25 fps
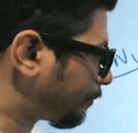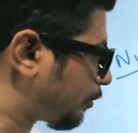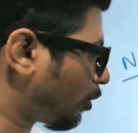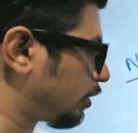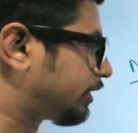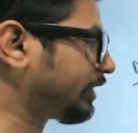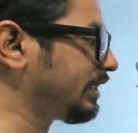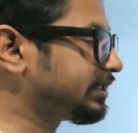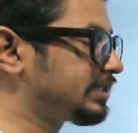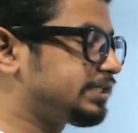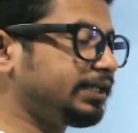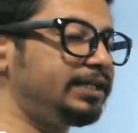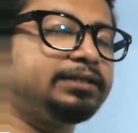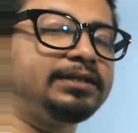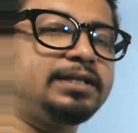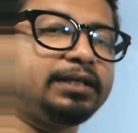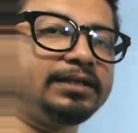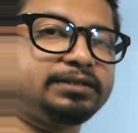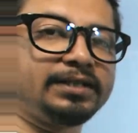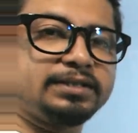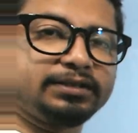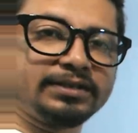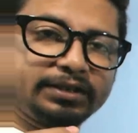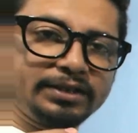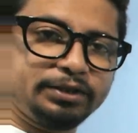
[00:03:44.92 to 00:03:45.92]
protein
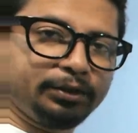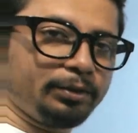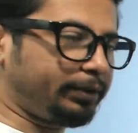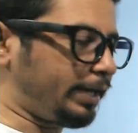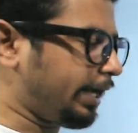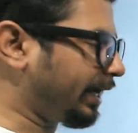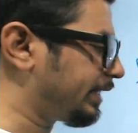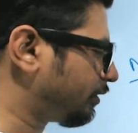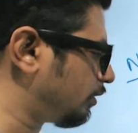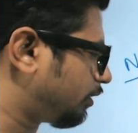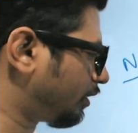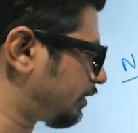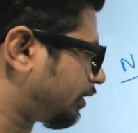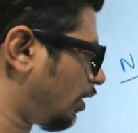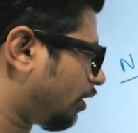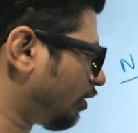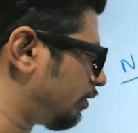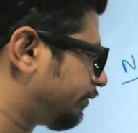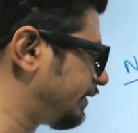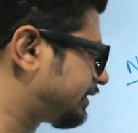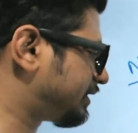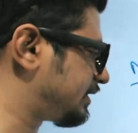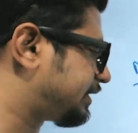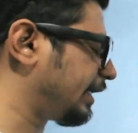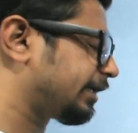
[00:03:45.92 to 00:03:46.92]
synthesis in eukaryote
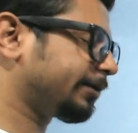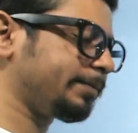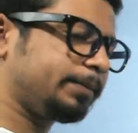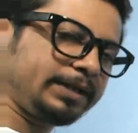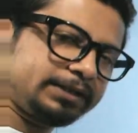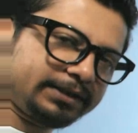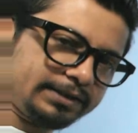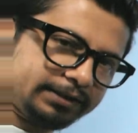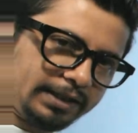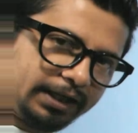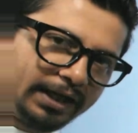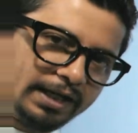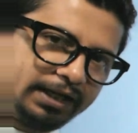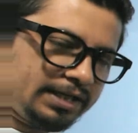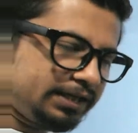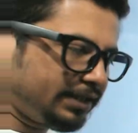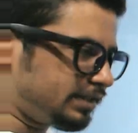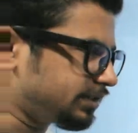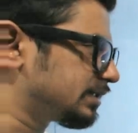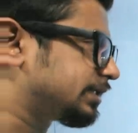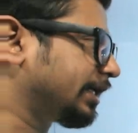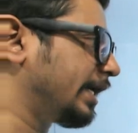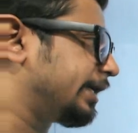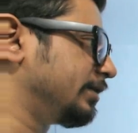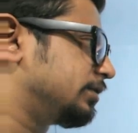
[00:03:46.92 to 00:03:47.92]
always take place in the
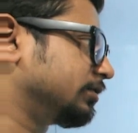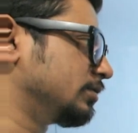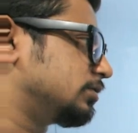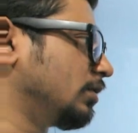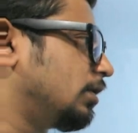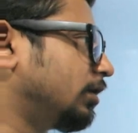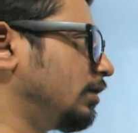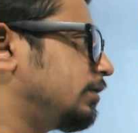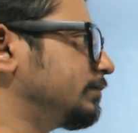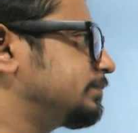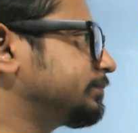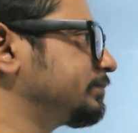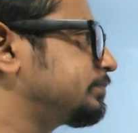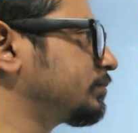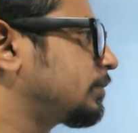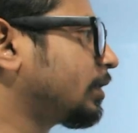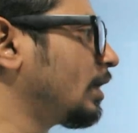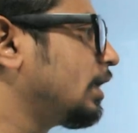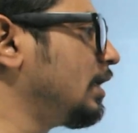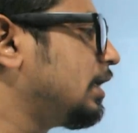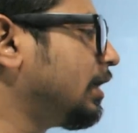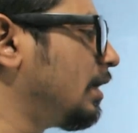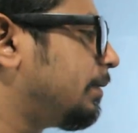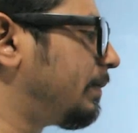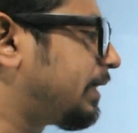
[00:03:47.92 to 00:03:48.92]
cytosol.
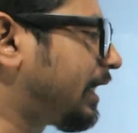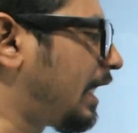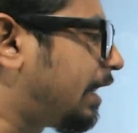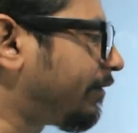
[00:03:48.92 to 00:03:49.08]
But